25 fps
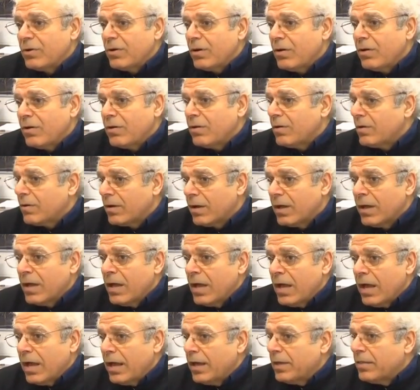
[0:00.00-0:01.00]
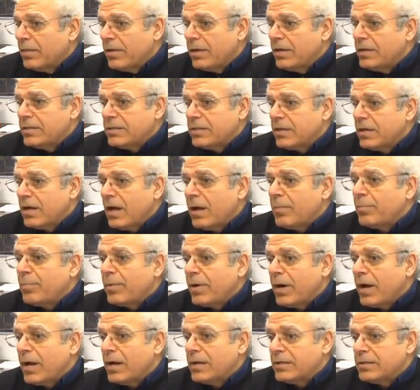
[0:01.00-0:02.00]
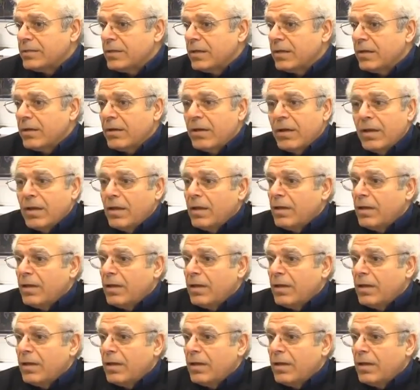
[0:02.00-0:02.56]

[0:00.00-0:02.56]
long, and the recent uprising